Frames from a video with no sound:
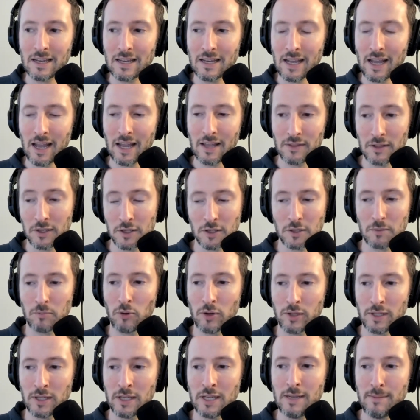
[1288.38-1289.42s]
And this is a
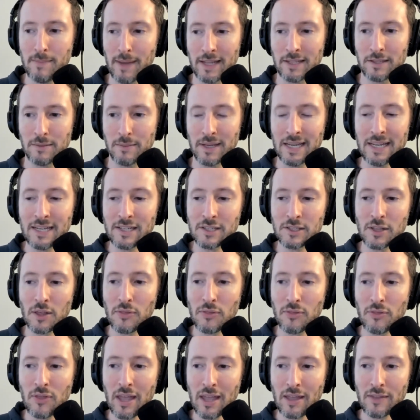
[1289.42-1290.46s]
point that he made to me. It is
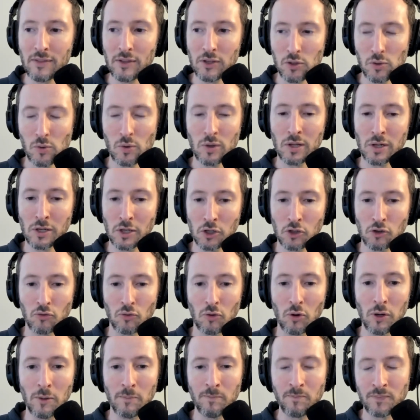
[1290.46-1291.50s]
the thing that you can
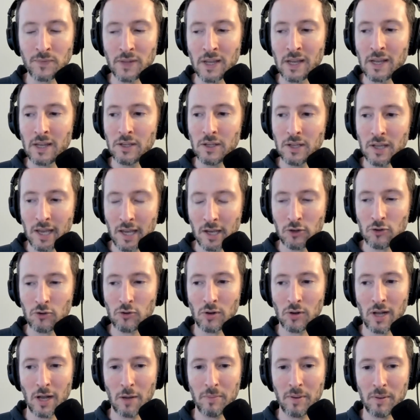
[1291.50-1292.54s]
control. You can't
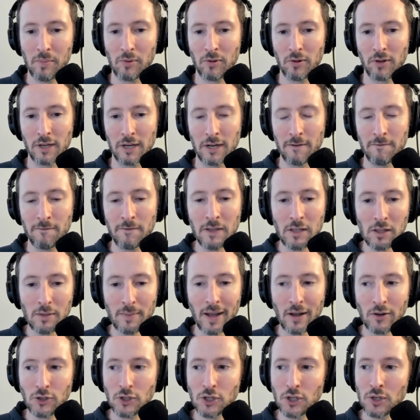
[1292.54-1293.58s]
control how people are going to feel
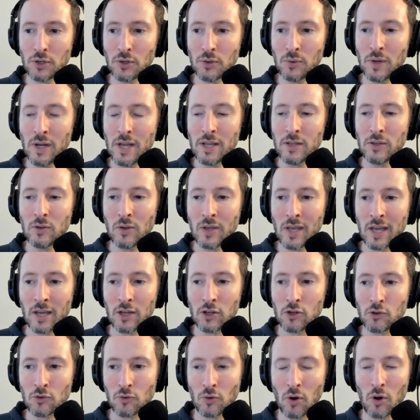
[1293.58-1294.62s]
about you. You
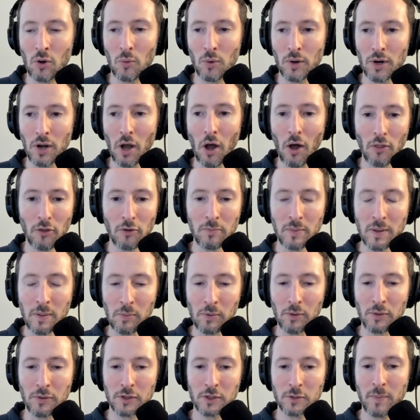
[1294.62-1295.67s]
can't control what other
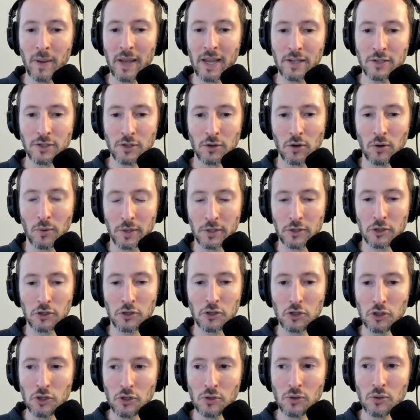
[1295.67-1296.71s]
people in the space are going
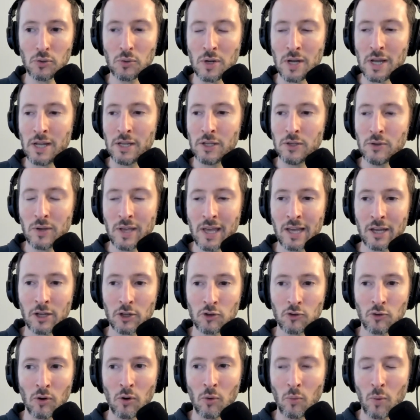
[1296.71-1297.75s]
to do. You can't
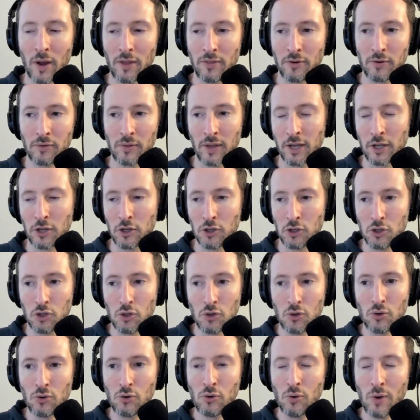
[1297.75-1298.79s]
control whether like
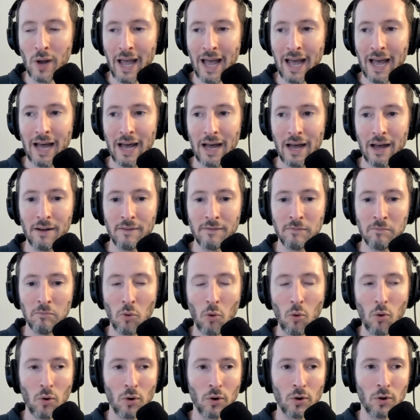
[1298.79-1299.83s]
you have
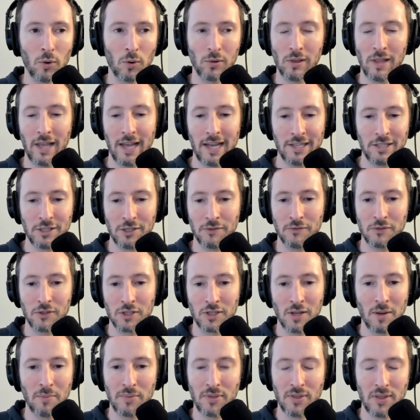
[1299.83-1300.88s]
more or less of
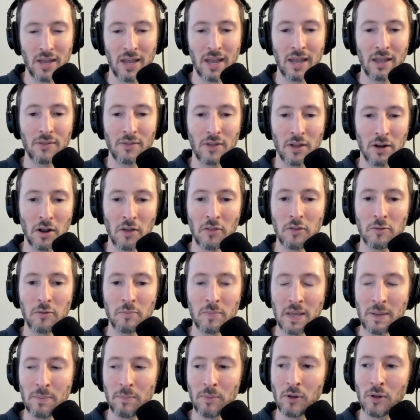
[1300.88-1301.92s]
something than other
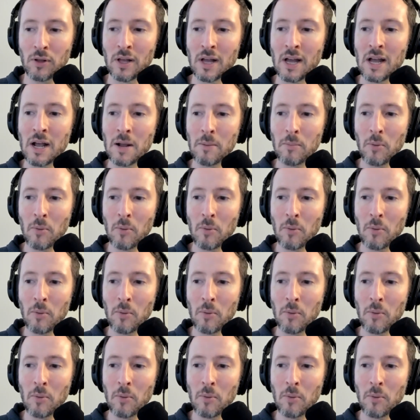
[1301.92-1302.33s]
people.